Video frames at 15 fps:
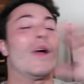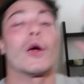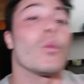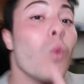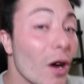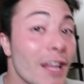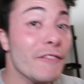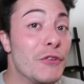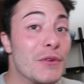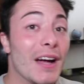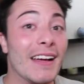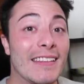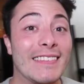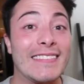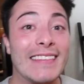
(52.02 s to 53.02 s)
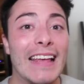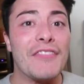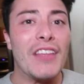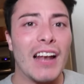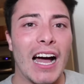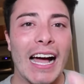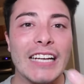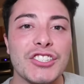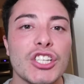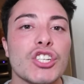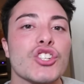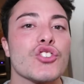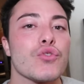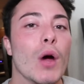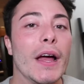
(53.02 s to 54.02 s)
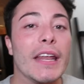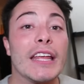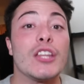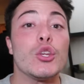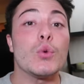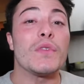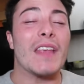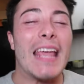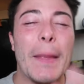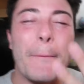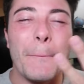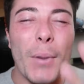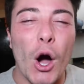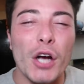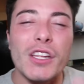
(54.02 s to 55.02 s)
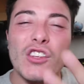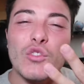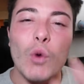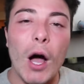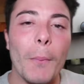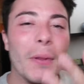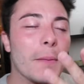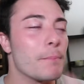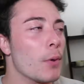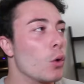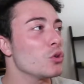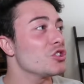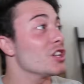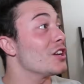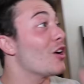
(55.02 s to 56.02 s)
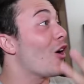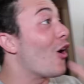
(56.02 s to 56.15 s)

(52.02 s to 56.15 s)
where one of you guys said that I should try and use a body swapping potion